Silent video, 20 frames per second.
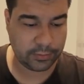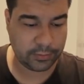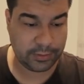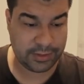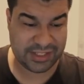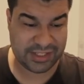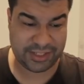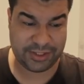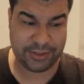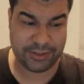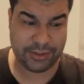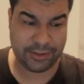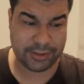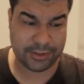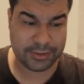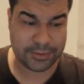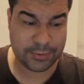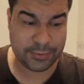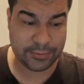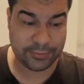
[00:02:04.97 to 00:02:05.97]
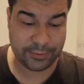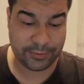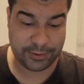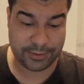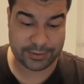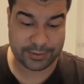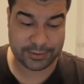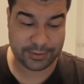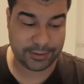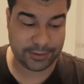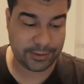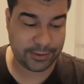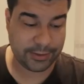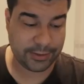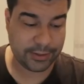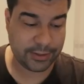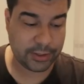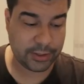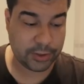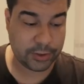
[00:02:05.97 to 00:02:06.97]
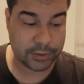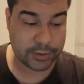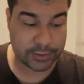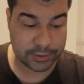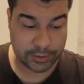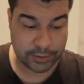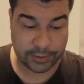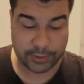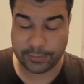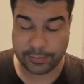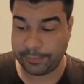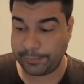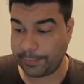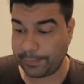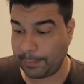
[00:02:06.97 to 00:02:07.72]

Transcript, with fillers: He's actually only got two photos of the car. So,